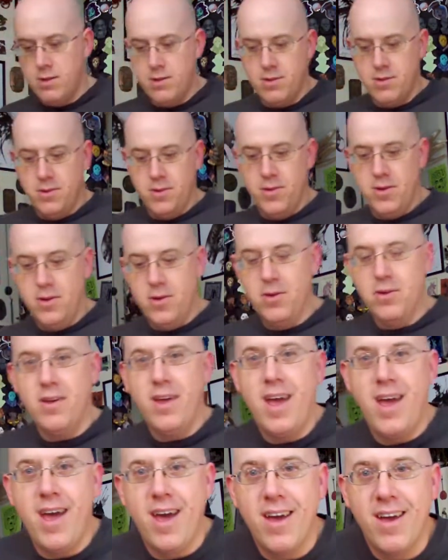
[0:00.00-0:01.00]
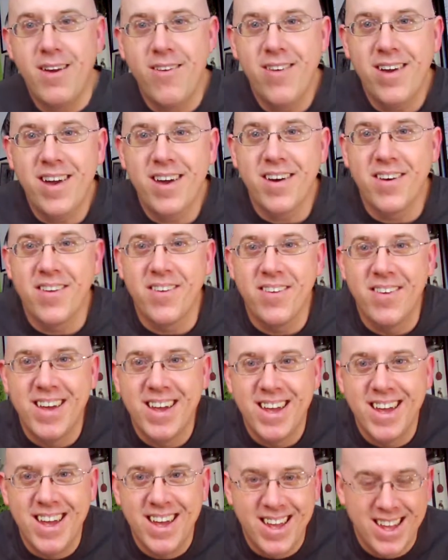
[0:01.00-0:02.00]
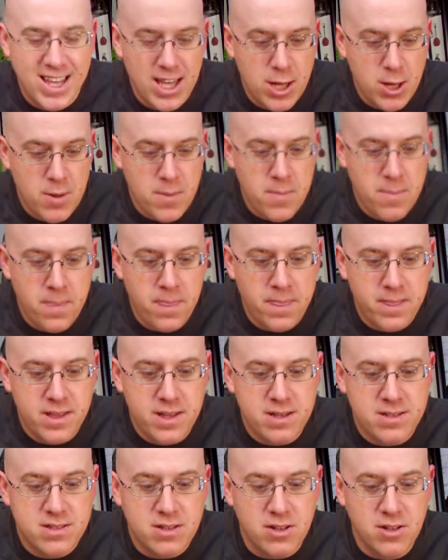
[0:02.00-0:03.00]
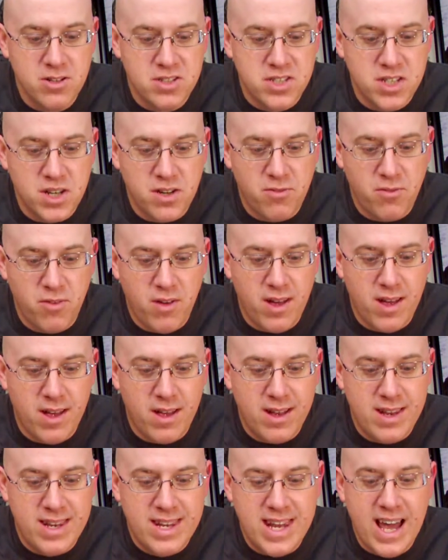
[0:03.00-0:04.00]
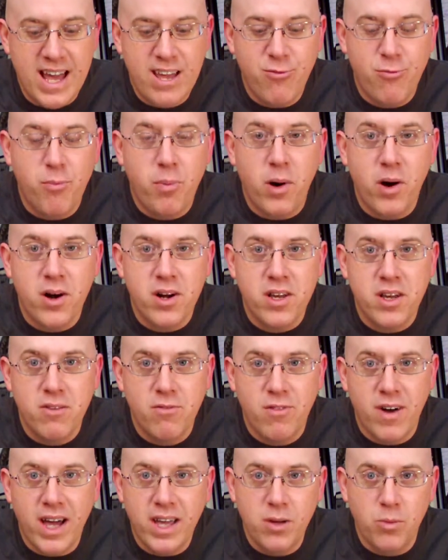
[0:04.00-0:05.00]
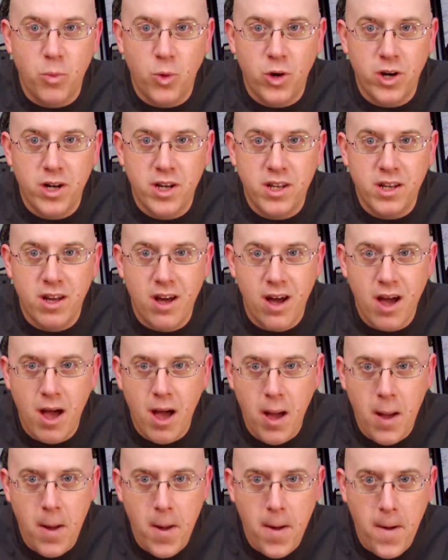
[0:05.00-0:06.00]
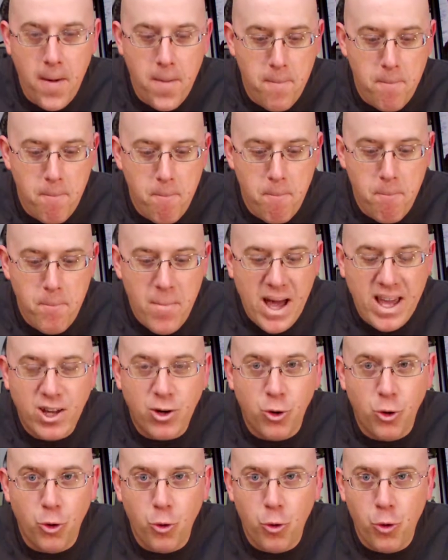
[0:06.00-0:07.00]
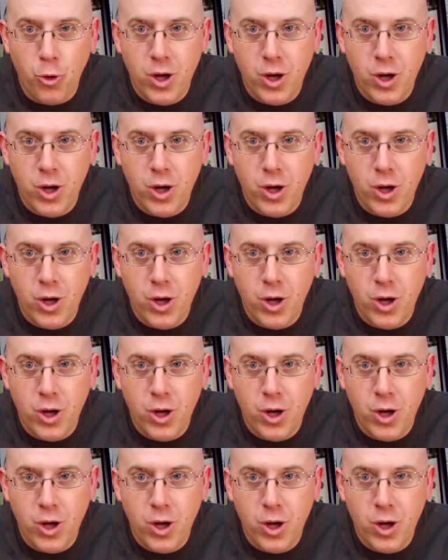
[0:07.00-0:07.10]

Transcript: Ooh, yeah, here we go. The exclusive Knife Party Volume 1 Michael.